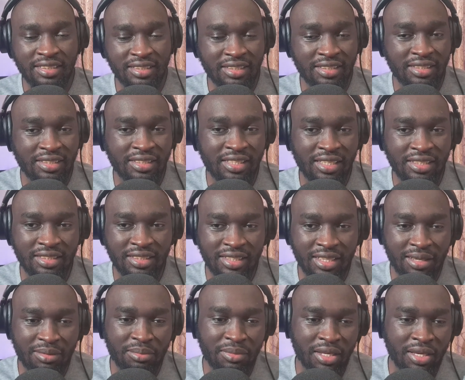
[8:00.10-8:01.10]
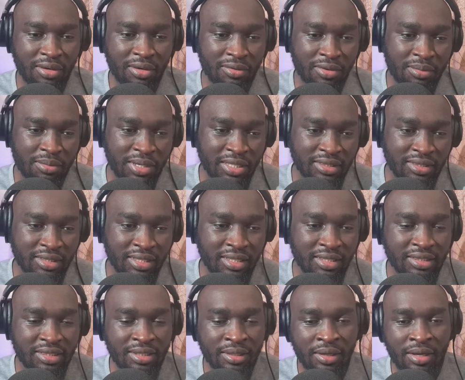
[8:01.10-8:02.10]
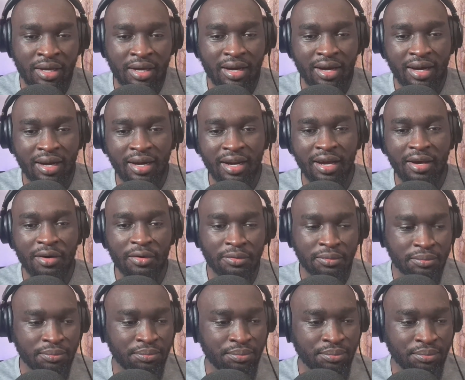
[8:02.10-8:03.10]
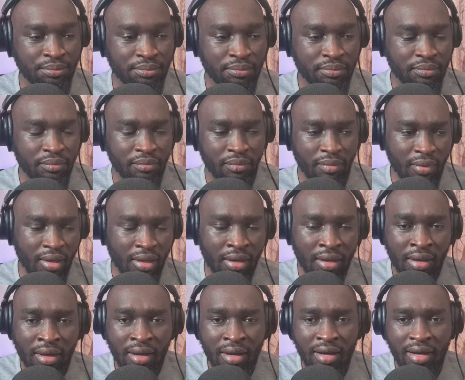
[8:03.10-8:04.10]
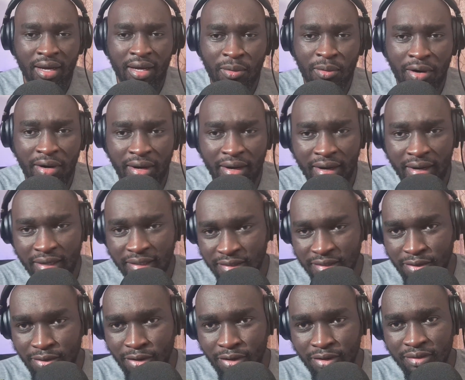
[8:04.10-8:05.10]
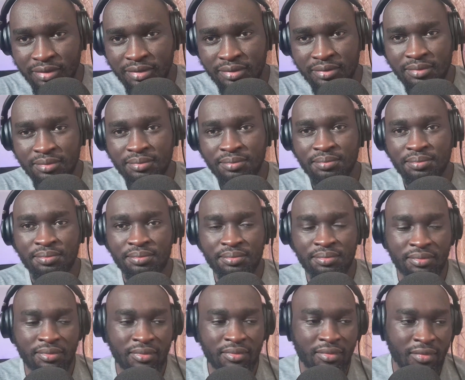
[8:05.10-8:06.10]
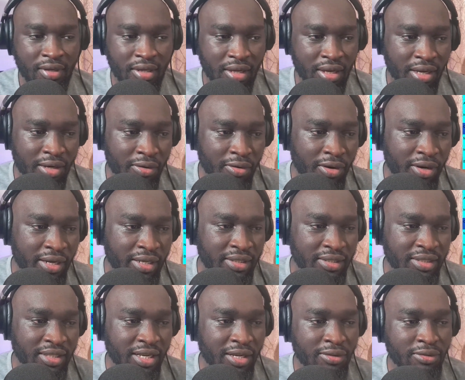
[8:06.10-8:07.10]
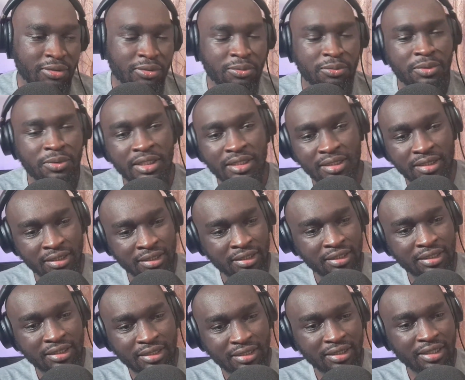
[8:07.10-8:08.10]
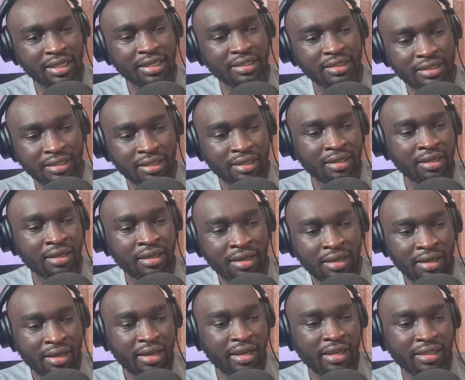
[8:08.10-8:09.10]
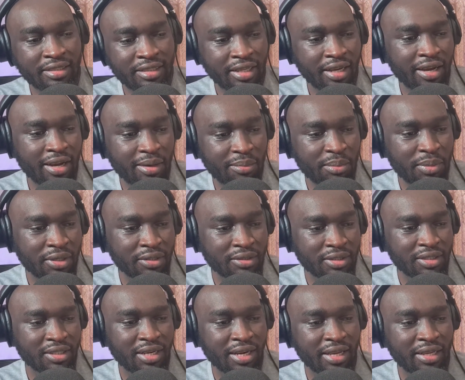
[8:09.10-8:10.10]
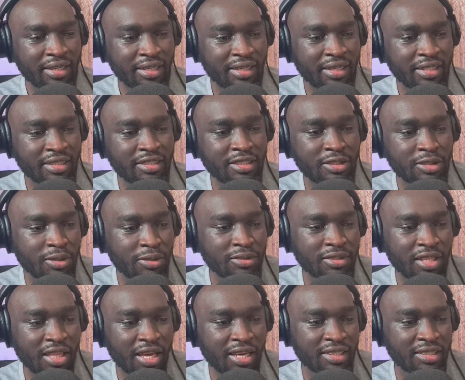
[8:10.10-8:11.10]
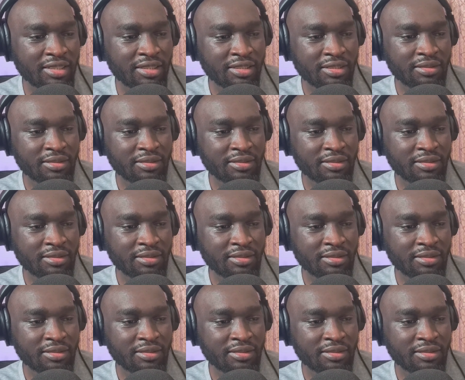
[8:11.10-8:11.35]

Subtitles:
is the same thing with Man City. And now Kyle Walker has gone. Kyle Walker is out, which just exacerbates, like it shows that